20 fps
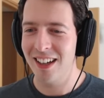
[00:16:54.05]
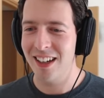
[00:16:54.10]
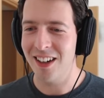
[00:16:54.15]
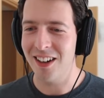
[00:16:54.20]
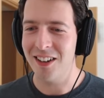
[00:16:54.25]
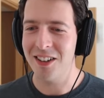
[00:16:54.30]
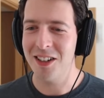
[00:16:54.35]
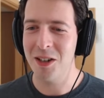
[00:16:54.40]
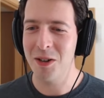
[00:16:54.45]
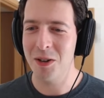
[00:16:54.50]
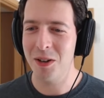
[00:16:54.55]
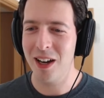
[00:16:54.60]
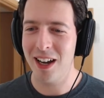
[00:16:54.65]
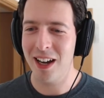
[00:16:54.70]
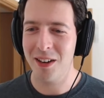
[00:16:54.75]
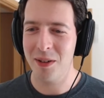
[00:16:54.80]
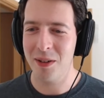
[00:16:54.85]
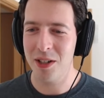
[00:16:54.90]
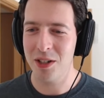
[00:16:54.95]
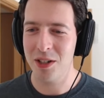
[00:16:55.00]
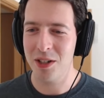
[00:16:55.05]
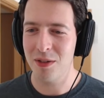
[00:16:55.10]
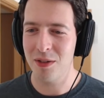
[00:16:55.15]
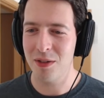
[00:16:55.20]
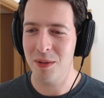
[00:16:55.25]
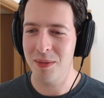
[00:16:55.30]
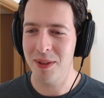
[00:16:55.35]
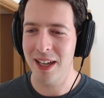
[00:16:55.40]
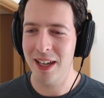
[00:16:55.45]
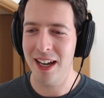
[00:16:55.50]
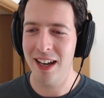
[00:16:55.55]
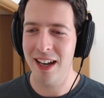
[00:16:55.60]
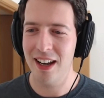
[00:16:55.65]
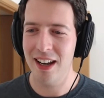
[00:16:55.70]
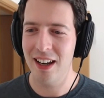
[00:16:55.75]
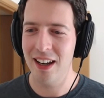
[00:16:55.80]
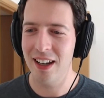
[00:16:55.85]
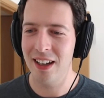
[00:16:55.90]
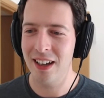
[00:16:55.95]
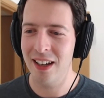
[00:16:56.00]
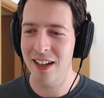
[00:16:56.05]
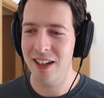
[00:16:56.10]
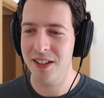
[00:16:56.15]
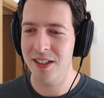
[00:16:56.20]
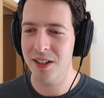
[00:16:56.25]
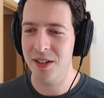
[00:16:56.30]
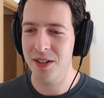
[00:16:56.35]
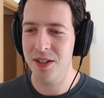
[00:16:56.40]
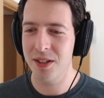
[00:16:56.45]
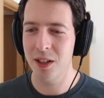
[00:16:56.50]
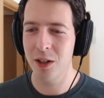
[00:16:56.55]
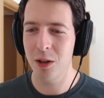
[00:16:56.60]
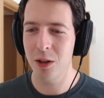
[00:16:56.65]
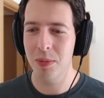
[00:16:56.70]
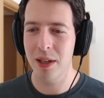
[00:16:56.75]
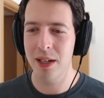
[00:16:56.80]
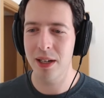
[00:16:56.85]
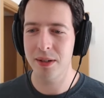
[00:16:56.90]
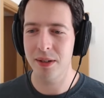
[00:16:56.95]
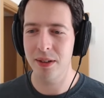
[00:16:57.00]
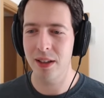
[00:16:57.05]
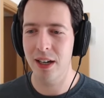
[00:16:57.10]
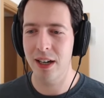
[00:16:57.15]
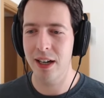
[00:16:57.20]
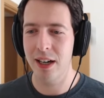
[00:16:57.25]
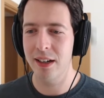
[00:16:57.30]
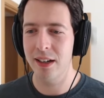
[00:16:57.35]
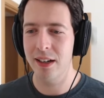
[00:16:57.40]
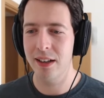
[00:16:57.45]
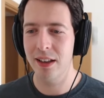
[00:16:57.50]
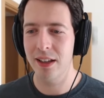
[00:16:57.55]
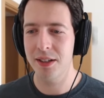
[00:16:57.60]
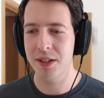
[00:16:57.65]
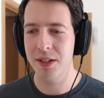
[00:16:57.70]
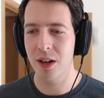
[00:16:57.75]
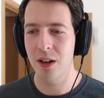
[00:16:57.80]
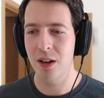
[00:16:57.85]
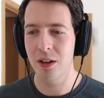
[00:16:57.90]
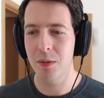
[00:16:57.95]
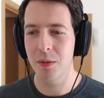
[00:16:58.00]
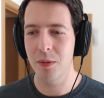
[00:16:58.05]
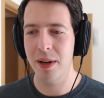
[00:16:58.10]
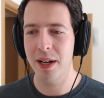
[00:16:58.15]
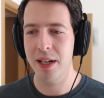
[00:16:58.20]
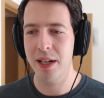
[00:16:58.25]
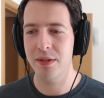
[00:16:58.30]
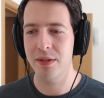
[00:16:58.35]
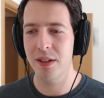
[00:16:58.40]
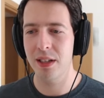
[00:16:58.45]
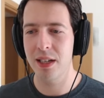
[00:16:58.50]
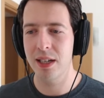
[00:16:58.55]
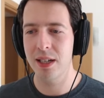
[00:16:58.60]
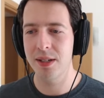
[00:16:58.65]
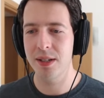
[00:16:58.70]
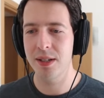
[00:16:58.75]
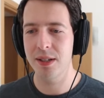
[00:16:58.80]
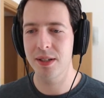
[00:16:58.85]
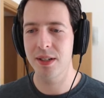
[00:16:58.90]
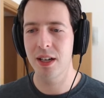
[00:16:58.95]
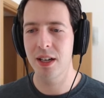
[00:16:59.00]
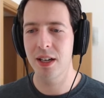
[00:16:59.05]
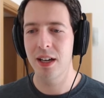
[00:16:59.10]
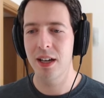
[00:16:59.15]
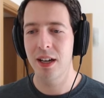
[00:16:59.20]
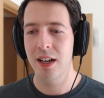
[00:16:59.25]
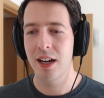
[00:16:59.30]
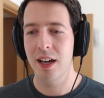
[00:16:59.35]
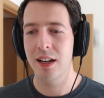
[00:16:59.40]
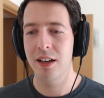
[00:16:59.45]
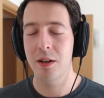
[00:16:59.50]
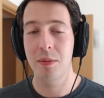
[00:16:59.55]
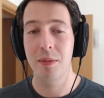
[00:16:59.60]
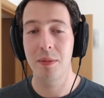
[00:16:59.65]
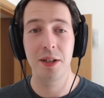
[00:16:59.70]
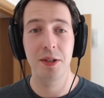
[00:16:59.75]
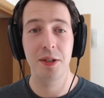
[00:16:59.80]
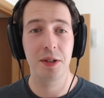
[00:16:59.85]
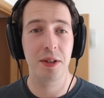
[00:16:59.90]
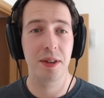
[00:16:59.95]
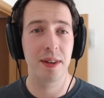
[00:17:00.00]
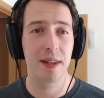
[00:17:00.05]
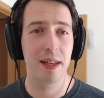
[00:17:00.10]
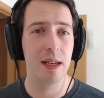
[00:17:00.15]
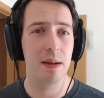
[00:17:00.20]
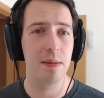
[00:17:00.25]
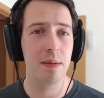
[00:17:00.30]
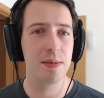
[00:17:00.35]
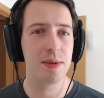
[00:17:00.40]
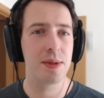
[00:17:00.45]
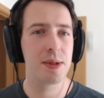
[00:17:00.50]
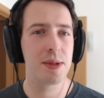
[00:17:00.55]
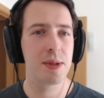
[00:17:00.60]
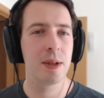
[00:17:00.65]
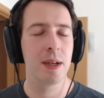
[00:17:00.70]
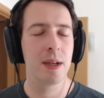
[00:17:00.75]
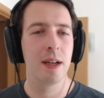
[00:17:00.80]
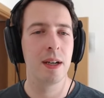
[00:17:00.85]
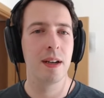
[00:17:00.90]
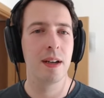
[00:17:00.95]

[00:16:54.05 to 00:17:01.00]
Oh, new guy question from Dan. Is there a single place online that lists all the best releases and their major themes?